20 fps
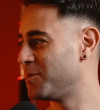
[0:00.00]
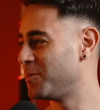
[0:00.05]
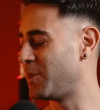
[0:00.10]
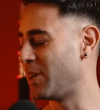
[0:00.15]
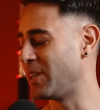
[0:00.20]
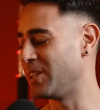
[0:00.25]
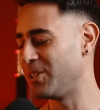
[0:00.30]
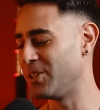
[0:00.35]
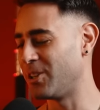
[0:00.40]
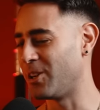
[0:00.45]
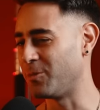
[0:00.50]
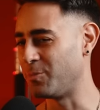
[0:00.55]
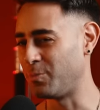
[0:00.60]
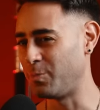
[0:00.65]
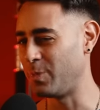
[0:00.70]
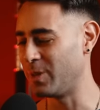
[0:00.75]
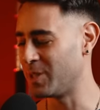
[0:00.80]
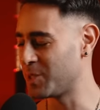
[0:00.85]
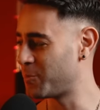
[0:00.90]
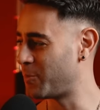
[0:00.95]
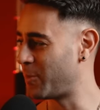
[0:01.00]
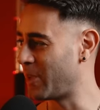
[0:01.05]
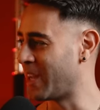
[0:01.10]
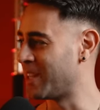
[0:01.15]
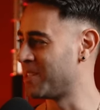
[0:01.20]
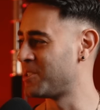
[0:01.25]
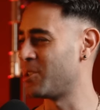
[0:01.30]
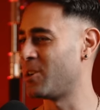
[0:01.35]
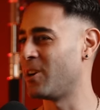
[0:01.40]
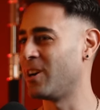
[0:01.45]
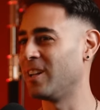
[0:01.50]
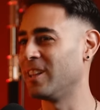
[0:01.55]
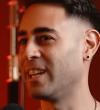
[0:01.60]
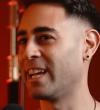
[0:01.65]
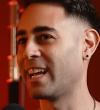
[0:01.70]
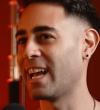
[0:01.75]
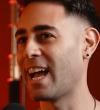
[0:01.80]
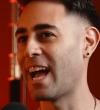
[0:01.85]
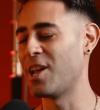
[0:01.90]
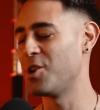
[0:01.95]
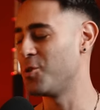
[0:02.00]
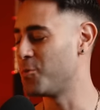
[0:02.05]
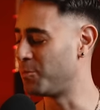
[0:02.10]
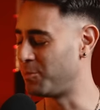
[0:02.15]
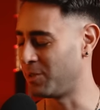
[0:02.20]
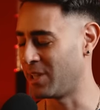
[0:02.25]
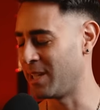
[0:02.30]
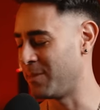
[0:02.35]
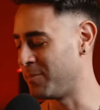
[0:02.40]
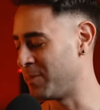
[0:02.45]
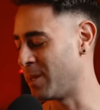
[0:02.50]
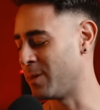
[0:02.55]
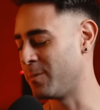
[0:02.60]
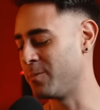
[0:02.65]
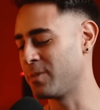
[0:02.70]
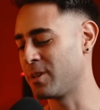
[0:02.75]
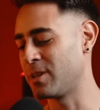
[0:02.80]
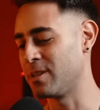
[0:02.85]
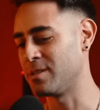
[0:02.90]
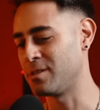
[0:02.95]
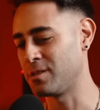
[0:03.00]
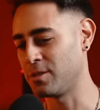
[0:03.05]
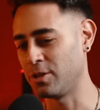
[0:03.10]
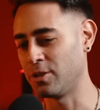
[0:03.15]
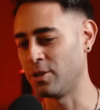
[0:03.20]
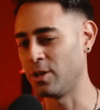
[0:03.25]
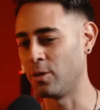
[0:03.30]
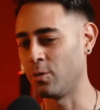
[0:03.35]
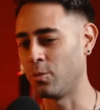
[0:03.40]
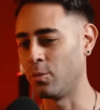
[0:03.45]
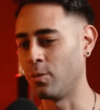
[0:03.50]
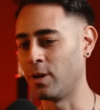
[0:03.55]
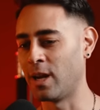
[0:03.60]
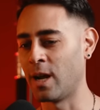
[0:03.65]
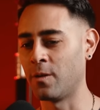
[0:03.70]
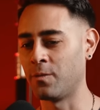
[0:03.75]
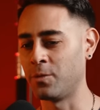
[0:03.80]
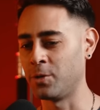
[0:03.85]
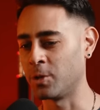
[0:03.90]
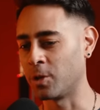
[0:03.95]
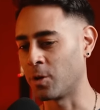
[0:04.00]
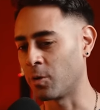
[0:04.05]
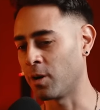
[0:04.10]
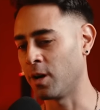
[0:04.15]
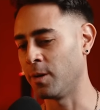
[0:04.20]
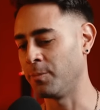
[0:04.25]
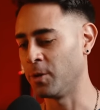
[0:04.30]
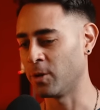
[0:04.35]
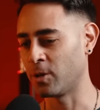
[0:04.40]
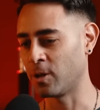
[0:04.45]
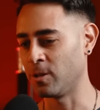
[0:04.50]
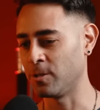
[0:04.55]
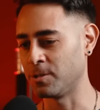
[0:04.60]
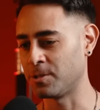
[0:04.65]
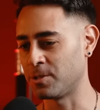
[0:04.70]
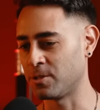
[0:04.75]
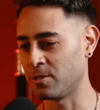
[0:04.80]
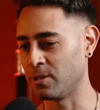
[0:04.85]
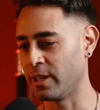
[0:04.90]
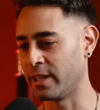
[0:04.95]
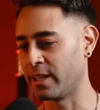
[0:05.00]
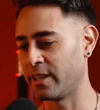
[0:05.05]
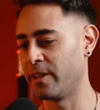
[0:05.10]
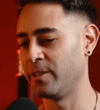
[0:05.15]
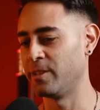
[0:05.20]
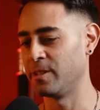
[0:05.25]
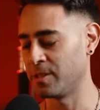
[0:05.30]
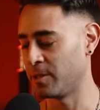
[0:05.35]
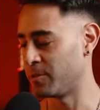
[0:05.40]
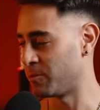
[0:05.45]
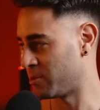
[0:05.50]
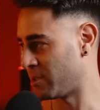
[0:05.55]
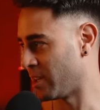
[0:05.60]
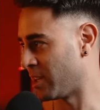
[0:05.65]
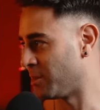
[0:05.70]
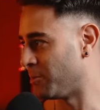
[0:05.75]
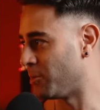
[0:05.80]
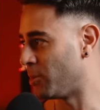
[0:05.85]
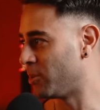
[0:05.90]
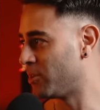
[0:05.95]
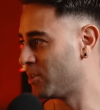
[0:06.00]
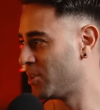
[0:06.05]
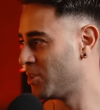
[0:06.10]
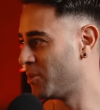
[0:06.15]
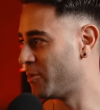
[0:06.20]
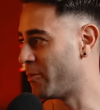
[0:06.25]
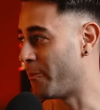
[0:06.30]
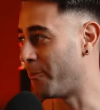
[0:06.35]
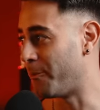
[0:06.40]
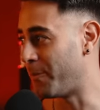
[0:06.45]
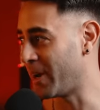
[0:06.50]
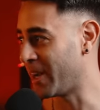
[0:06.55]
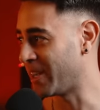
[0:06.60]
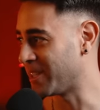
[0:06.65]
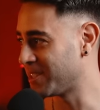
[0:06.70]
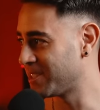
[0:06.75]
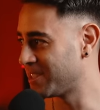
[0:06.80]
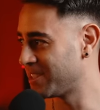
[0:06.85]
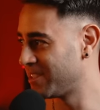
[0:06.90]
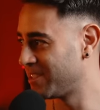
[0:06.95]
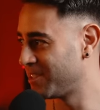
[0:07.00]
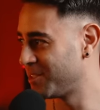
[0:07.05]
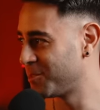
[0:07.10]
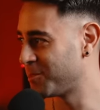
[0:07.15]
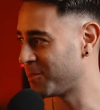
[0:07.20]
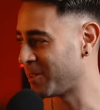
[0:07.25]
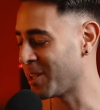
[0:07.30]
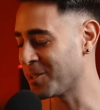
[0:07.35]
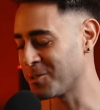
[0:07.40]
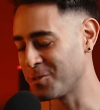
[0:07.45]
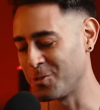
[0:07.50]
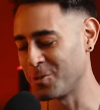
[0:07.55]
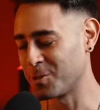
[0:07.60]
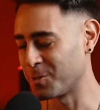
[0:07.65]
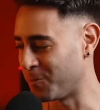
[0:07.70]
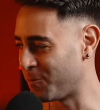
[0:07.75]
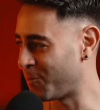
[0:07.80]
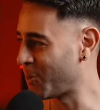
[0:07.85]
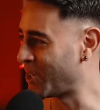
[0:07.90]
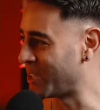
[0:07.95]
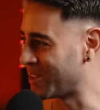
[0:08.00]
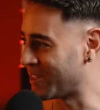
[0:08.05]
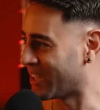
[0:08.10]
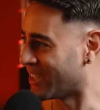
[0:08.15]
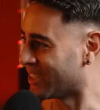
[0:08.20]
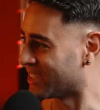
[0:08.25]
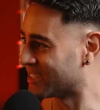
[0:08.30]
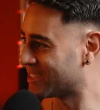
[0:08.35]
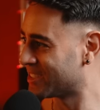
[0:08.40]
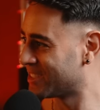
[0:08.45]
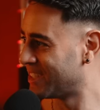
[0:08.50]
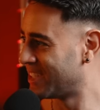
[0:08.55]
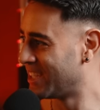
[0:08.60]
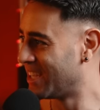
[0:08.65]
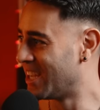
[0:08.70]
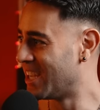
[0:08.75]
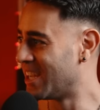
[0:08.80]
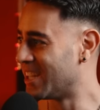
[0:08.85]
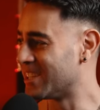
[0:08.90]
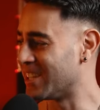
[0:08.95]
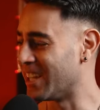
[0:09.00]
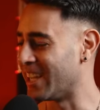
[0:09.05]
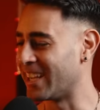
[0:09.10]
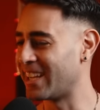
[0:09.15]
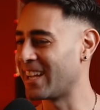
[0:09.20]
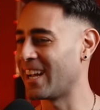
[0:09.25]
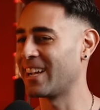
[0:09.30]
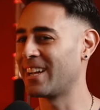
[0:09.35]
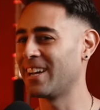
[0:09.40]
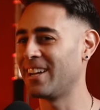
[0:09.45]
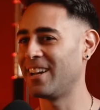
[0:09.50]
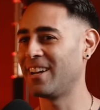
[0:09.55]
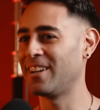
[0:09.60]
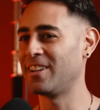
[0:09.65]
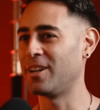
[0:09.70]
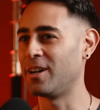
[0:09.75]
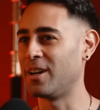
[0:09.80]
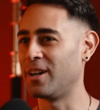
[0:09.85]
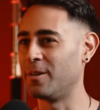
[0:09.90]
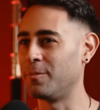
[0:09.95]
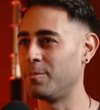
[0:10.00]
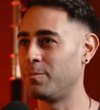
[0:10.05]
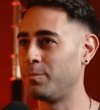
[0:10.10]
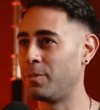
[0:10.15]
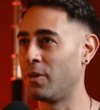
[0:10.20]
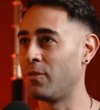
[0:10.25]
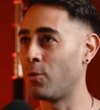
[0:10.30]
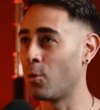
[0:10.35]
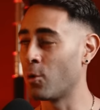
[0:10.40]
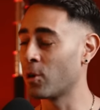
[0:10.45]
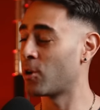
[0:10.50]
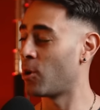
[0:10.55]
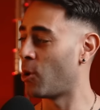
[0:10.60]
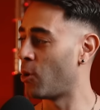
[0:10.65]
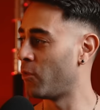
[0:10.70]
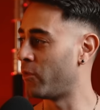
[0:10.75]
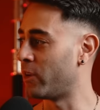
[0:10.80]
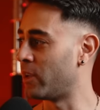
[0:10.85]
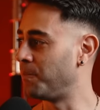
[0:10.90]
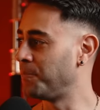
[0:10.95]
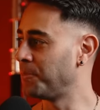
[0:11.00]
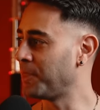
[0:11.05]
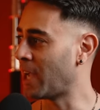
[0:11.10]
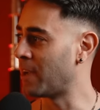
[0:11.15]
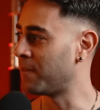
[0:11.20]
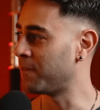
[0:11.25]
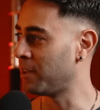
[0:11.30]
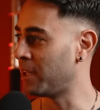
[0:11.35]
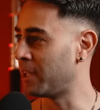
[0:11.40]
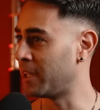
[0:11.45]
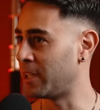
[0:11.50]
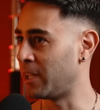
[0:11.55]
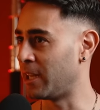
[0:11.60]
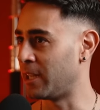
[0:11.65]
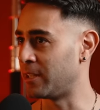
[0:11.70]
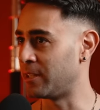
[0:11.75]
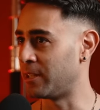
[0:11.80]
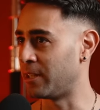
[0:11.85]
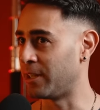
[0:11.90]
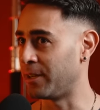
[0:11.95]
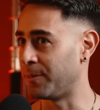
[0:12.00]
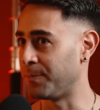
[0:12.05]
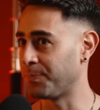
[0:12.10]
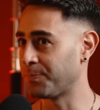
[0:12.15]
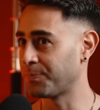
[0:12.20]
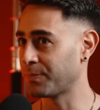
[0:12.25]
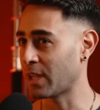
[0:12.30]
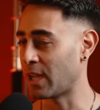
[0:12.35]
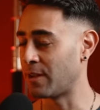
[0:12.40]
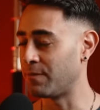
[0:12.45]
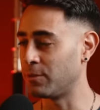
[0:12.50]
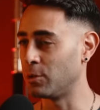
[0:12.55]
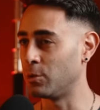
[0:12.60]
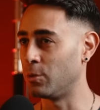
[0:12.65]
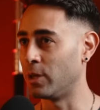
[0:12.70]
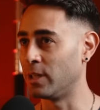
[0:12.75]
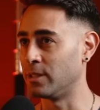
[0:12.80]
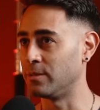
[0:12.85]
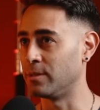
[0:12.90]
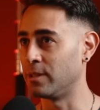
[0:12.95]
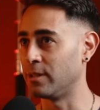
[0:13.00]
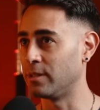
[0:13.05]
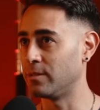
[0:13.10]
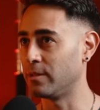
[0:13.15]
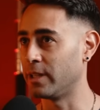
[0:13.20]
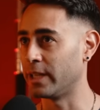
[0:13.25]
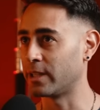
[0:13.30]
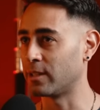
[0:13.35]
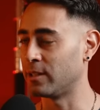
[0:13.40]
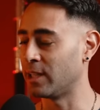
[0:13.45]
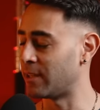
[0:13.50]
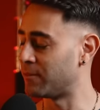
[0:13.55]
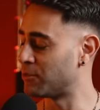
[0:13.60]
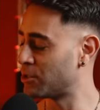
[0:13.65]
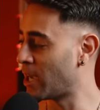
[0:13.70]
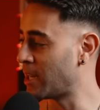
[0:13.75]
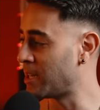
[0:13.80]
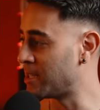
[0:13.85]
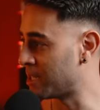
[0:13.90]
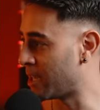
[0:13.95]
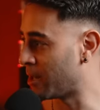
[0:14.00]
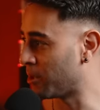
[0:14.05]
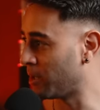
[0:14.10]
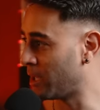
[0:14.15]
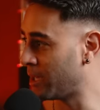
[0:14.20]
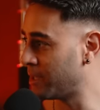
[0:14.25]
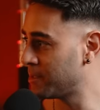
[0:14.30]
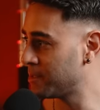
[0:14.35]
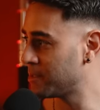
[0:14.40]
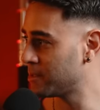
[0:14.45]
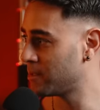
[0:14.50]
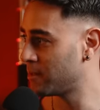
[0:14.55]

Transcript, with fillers: push. But you know, just be honest. Like I don't blame them, because you know, however you grew up, your culture, like it's understandable. But they also do some funny things. Like I got on before COVID, I flew on like a lot of Chinese airlines